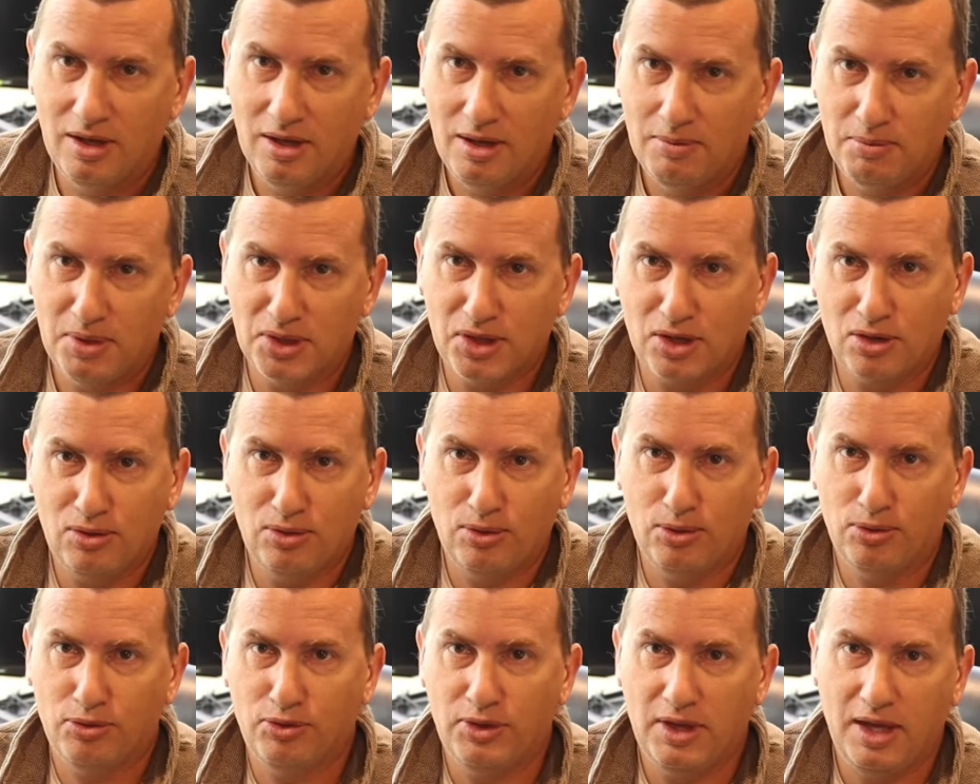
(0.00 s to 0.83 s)
But the
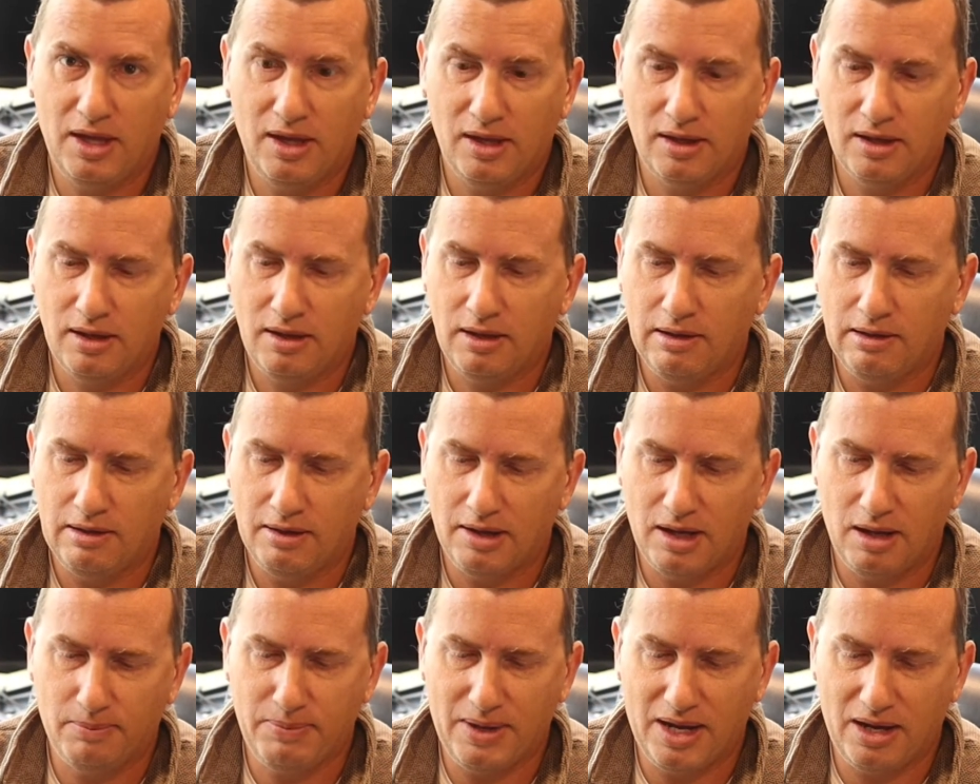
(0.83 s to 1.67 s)
cool thing
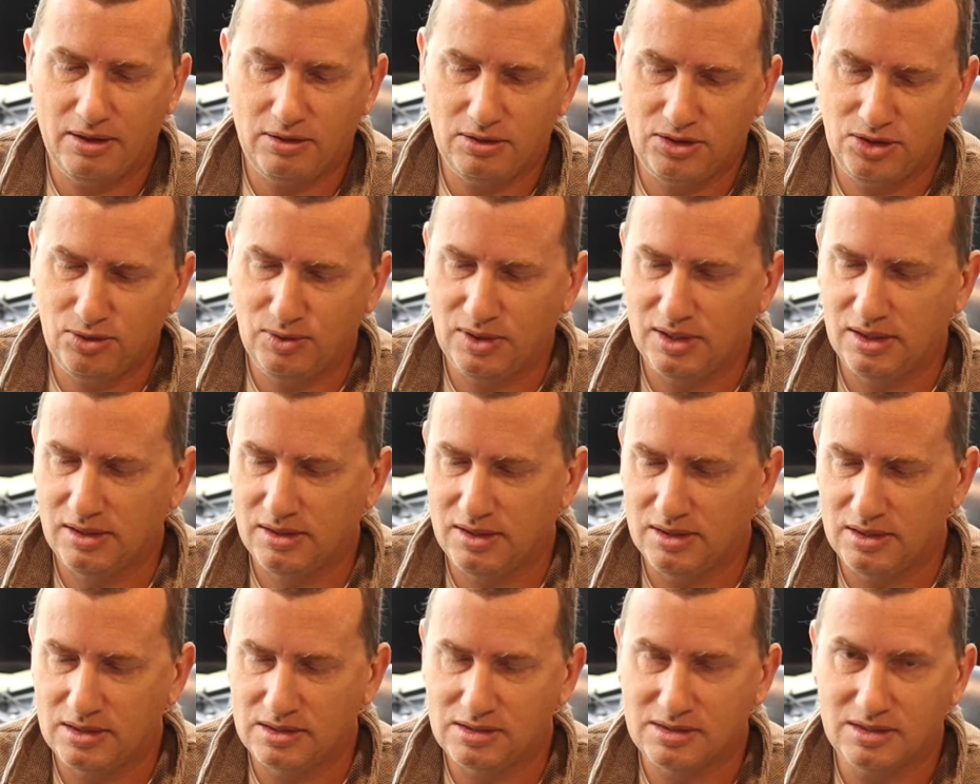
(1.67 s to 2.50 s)
about doing
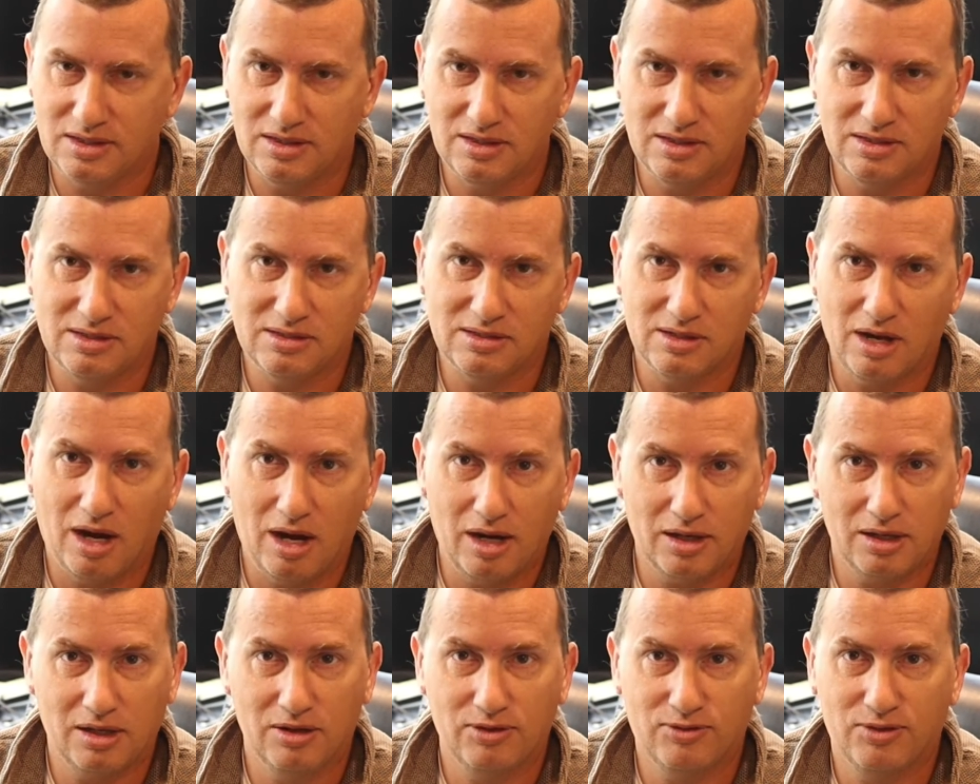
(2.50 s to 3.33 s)
this is the
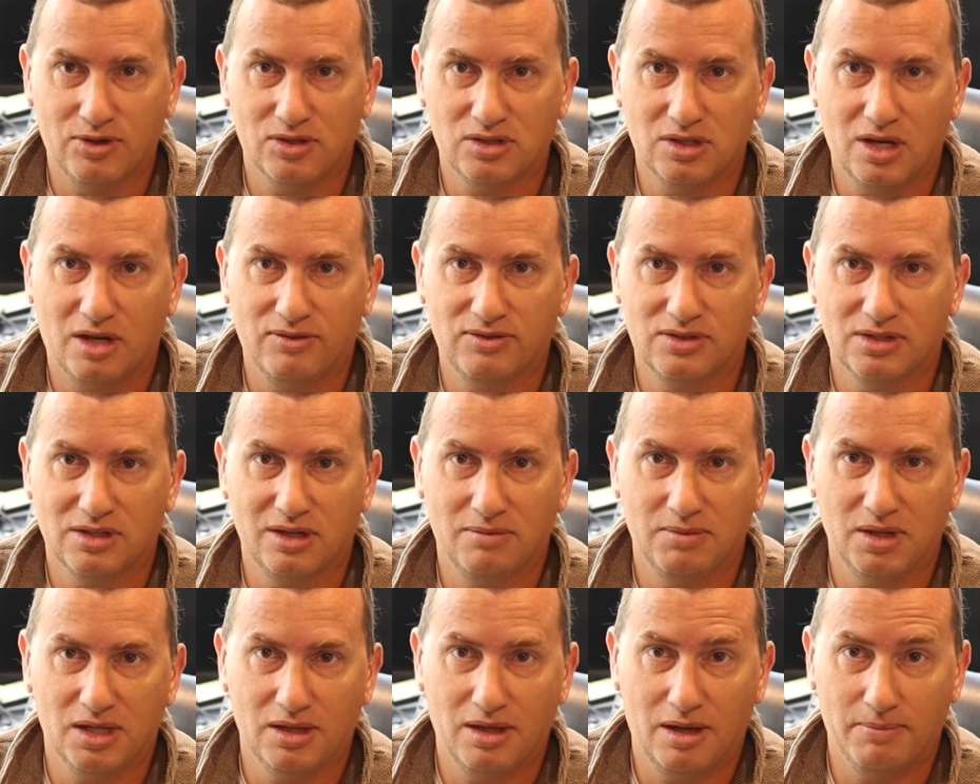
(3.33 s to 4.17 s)
audio, first off, is going to
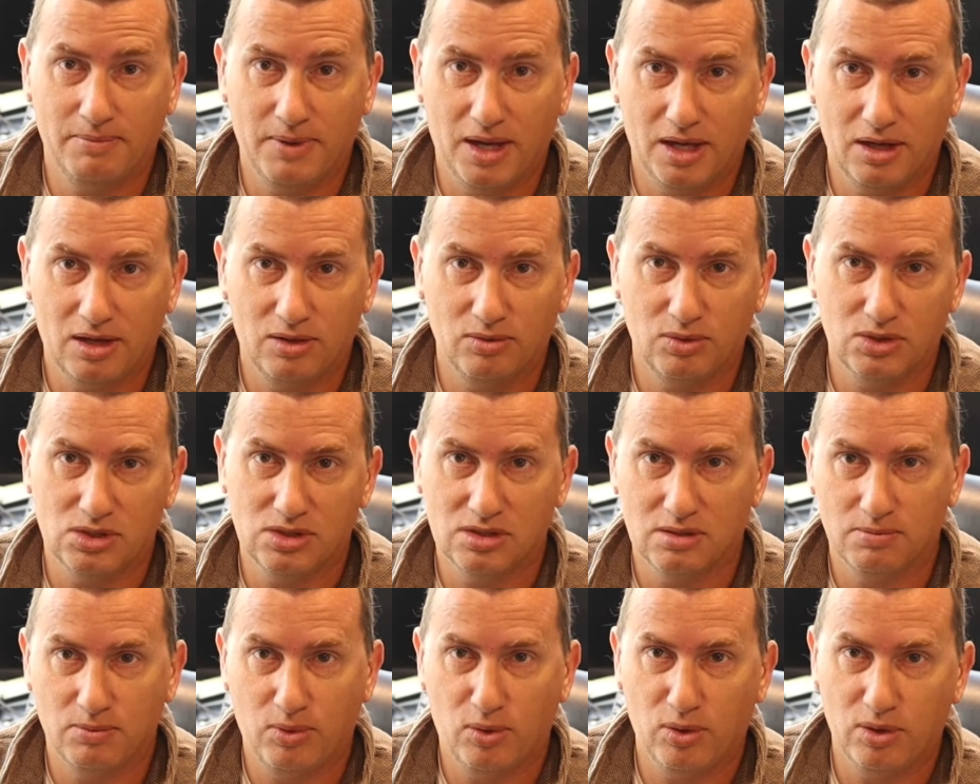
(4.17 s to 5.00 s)
be a lot better, which is
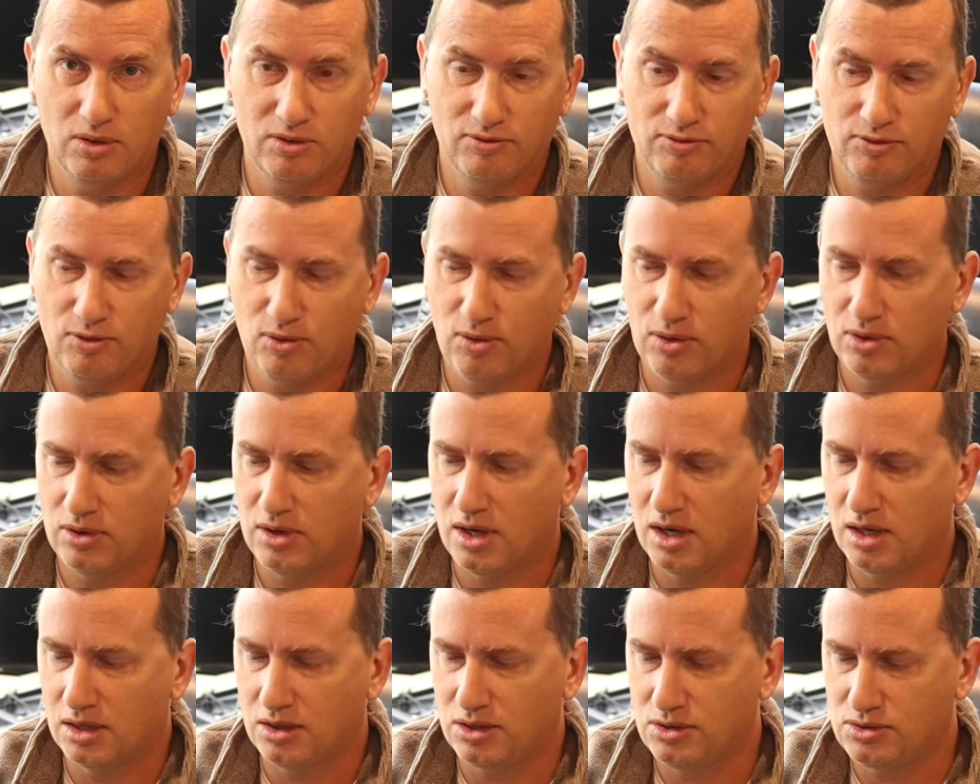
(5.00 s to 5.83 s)
important for
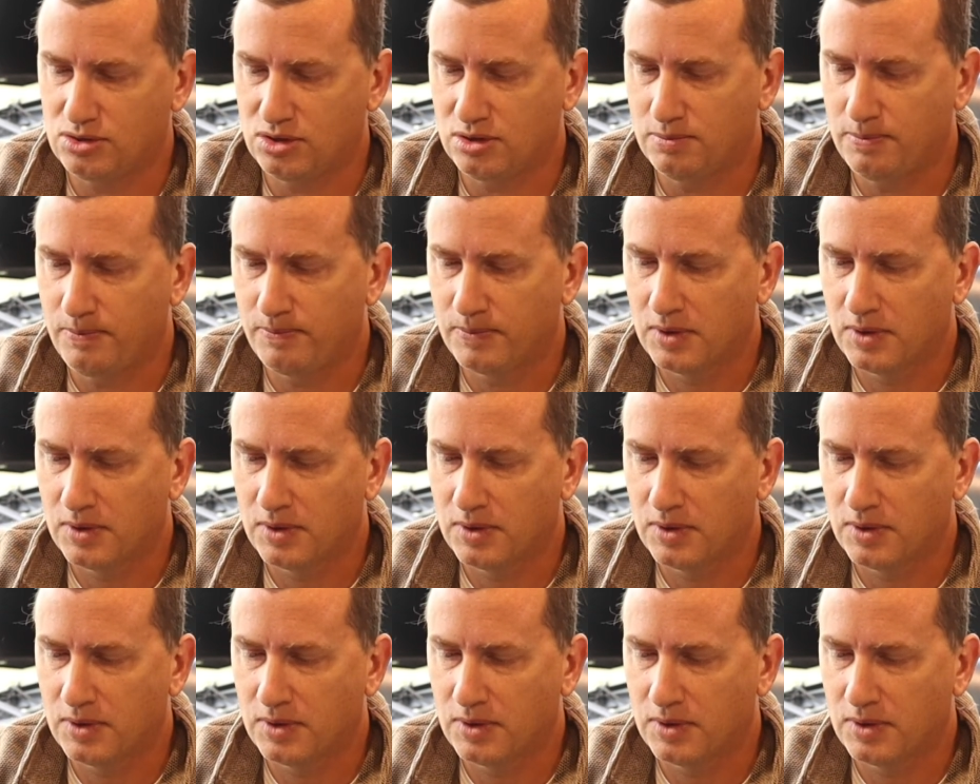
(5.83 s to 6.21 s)
YouTube.